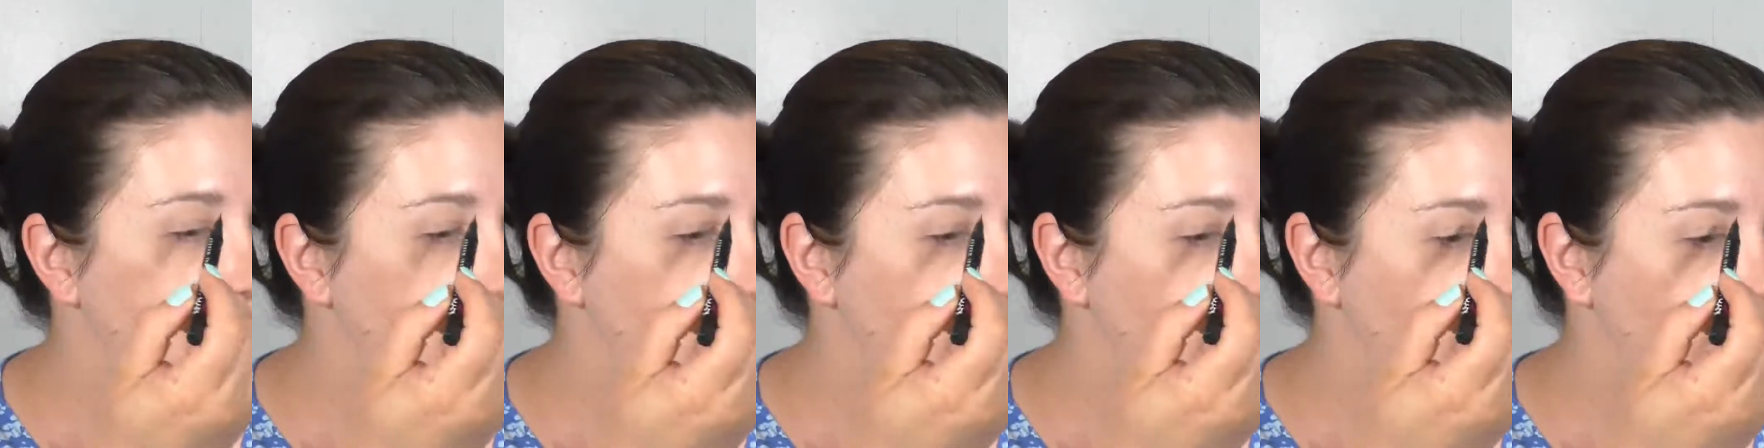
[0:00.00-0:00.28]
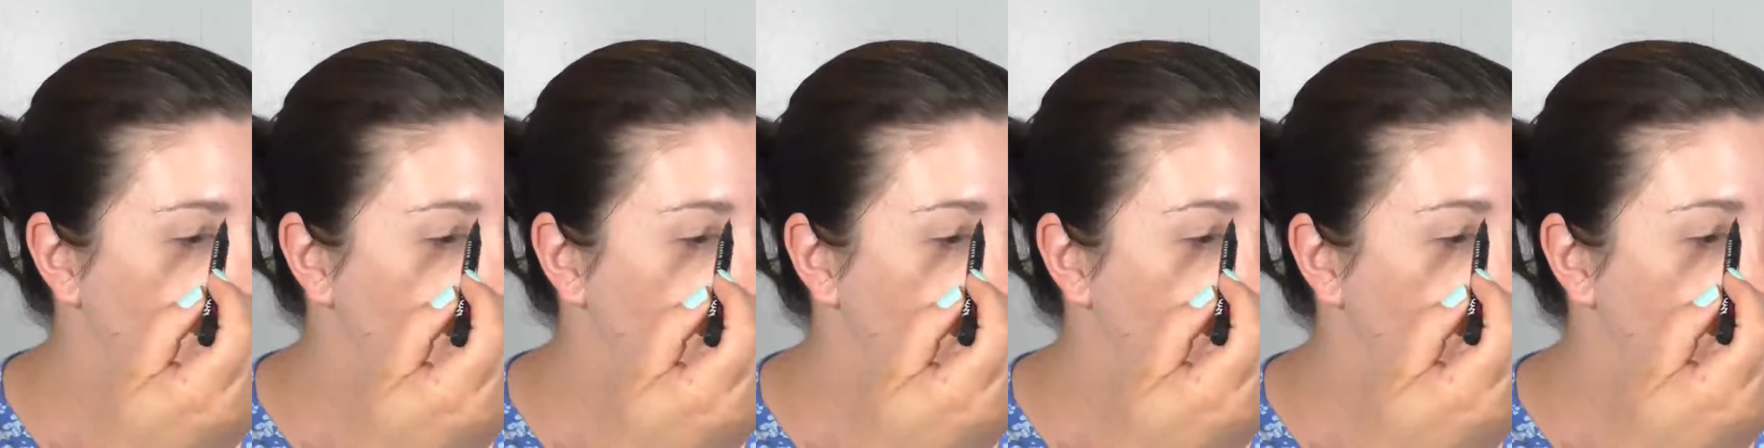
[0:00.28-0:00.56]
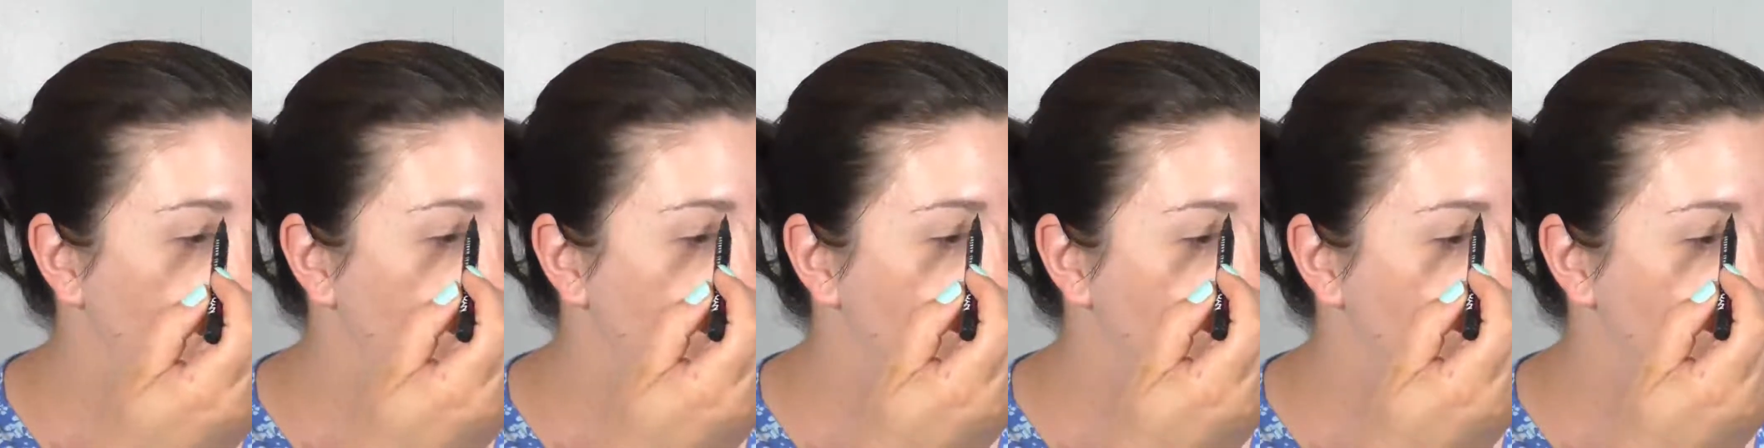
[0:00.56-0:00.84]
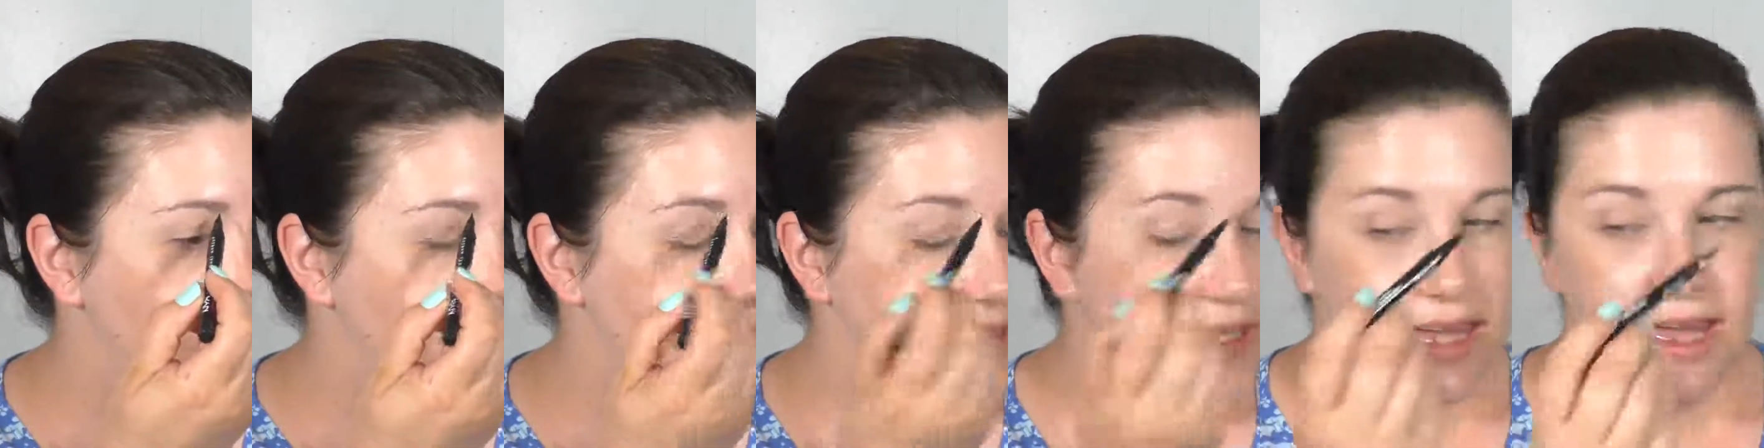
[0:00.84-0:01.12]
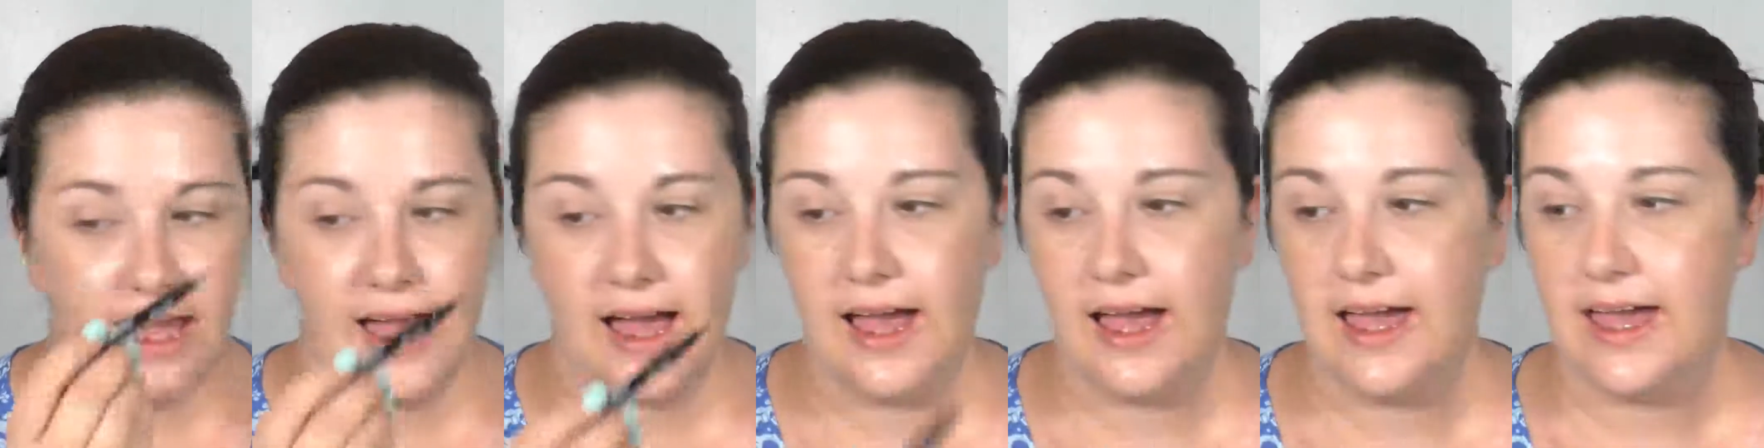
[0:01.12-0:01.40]
and I have to
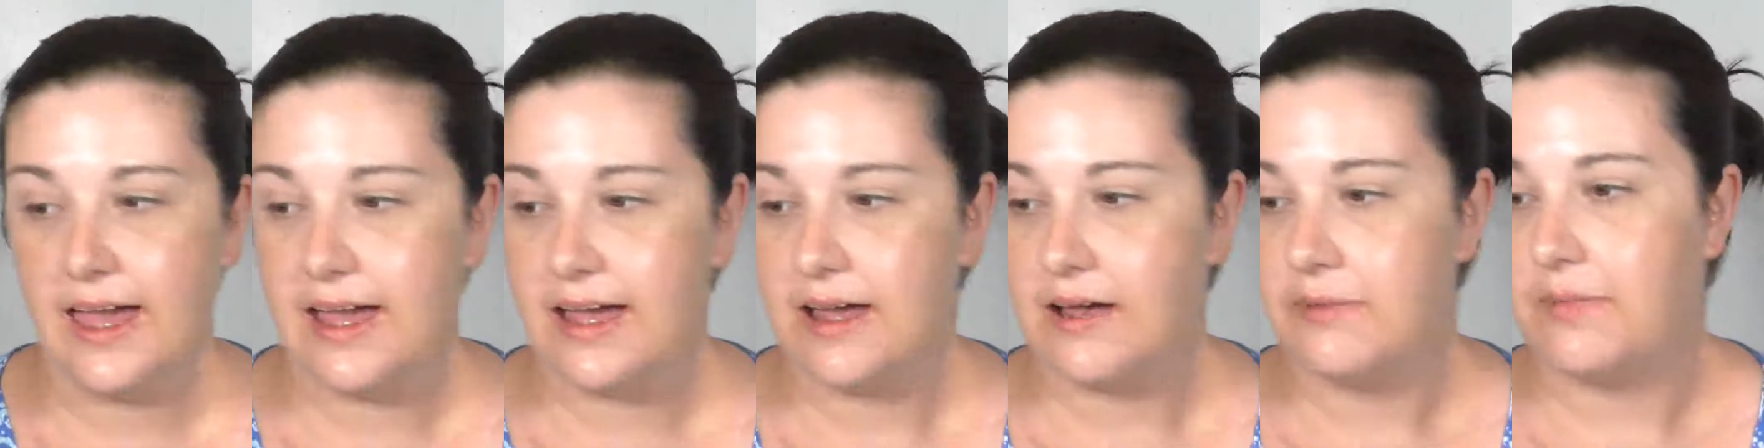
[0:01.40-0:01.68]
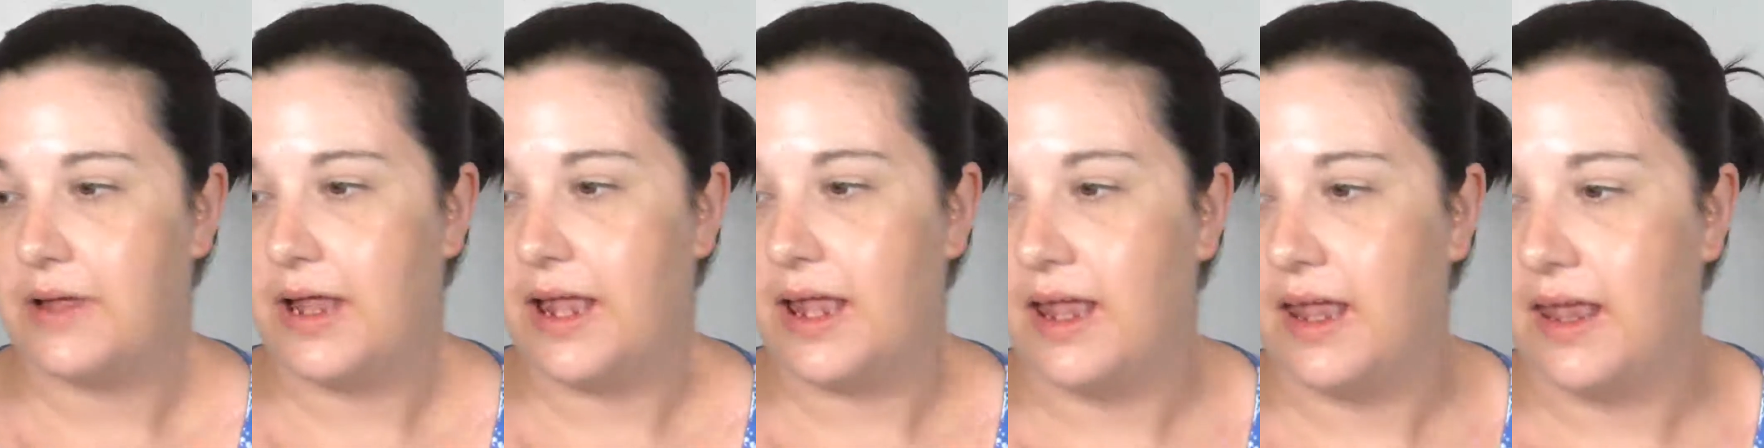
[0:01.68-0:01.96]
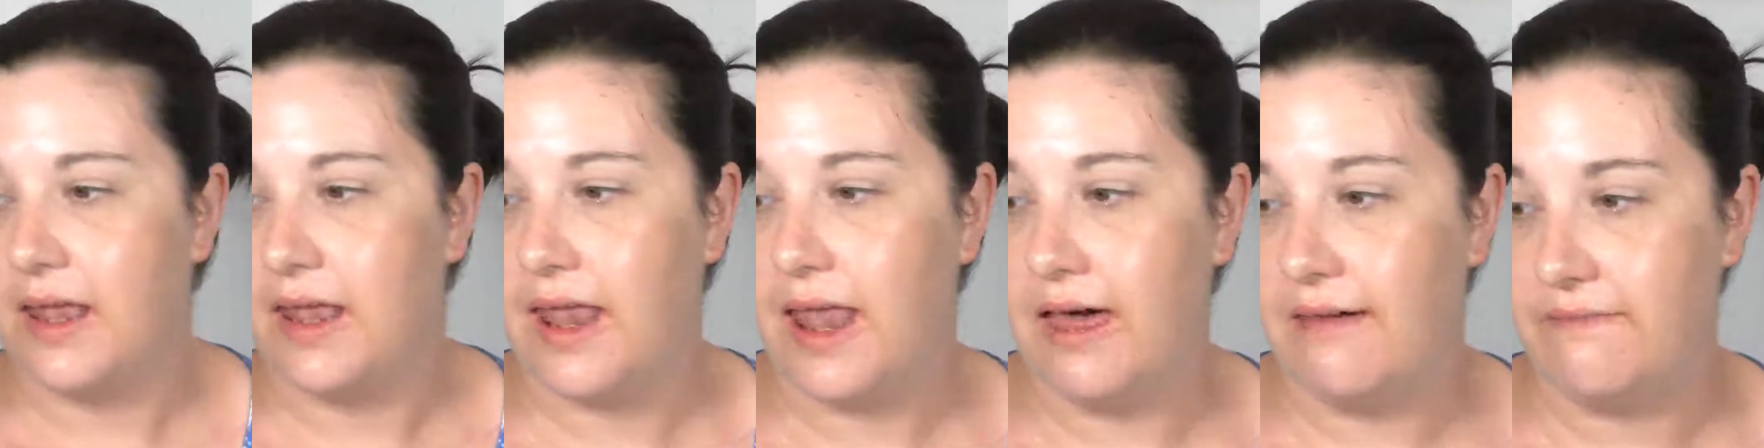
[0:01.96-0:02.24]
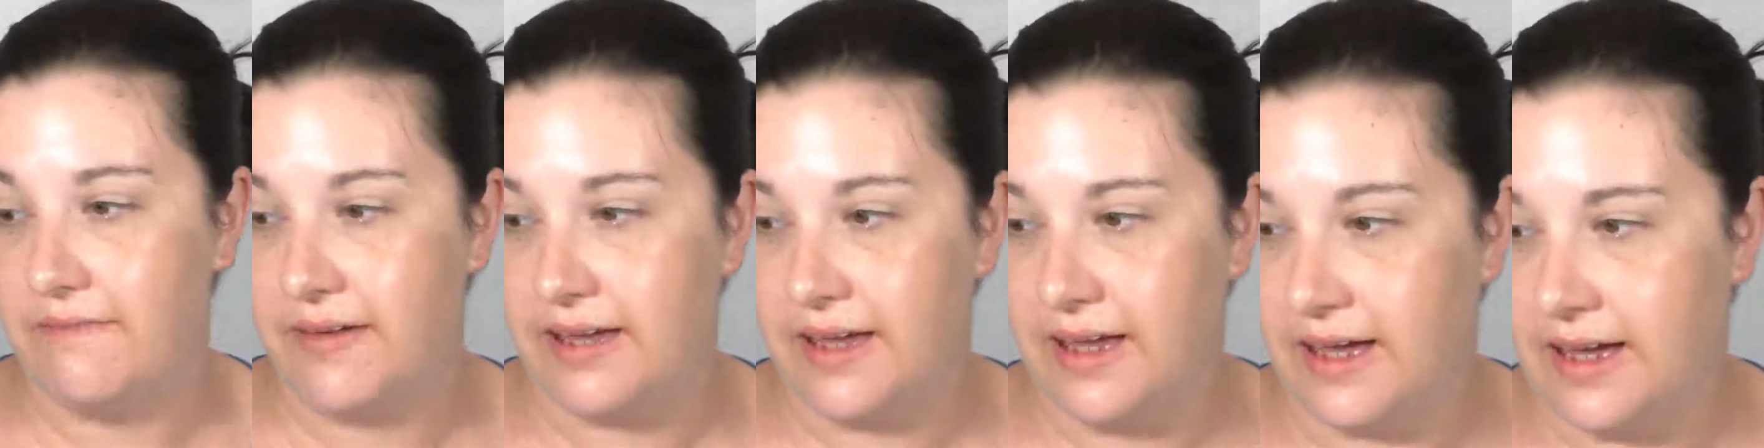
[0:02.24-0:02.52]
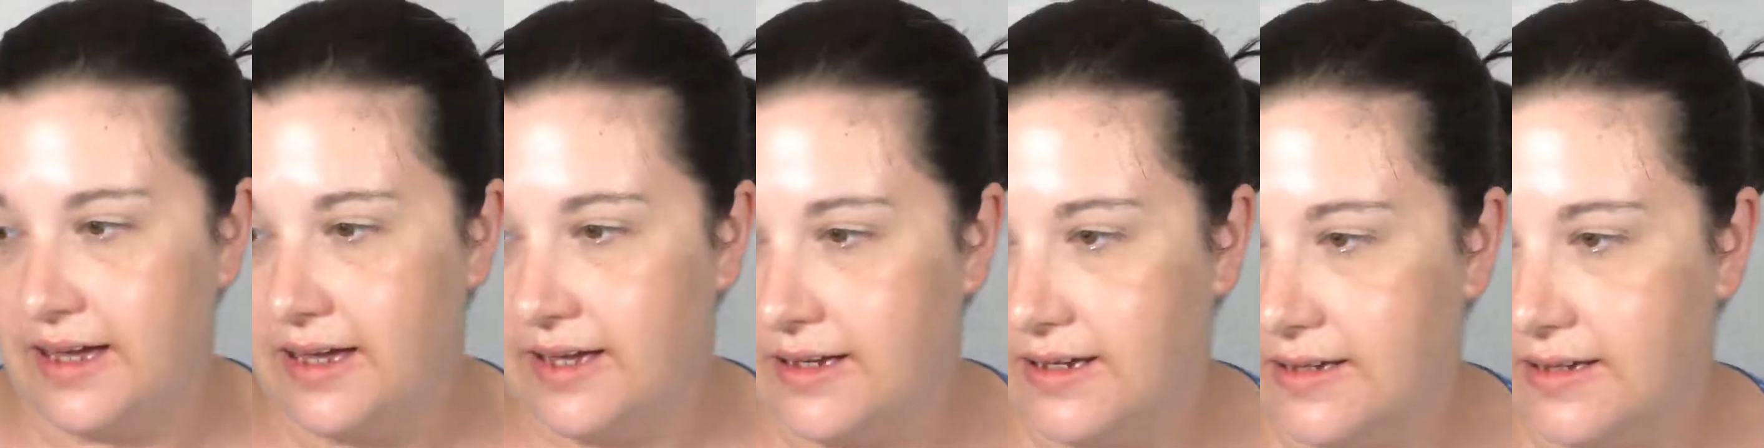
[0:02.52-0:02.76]
say I am loving it.